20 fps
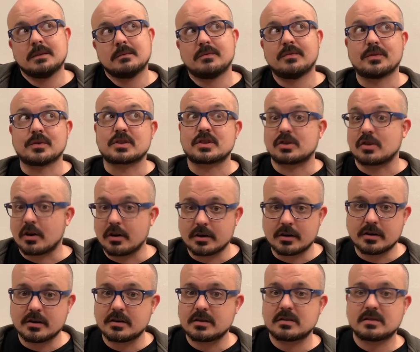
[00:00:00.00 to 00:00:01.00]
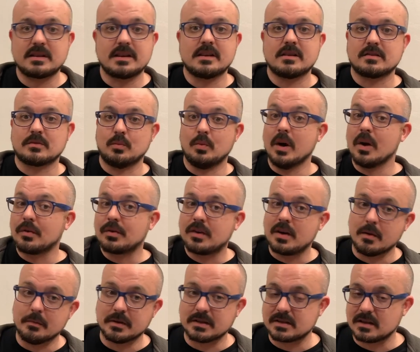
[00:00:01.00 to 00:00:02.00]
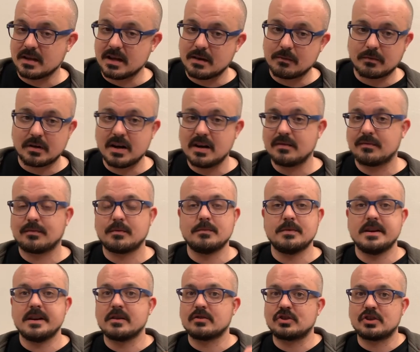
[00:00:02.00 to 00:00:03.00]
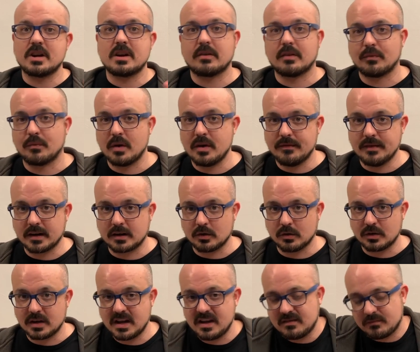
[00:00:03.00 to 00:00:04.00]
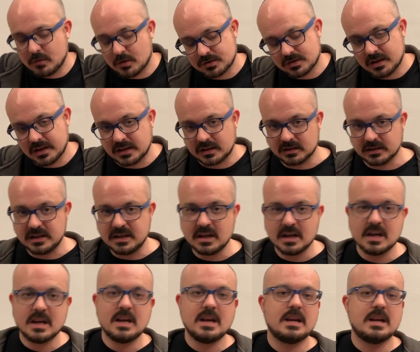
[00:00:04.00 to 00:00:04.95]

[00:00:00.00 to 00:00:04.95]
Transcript: For starters, there's wealth coming to them, right, from their share of Wave Echo Cave, most likely.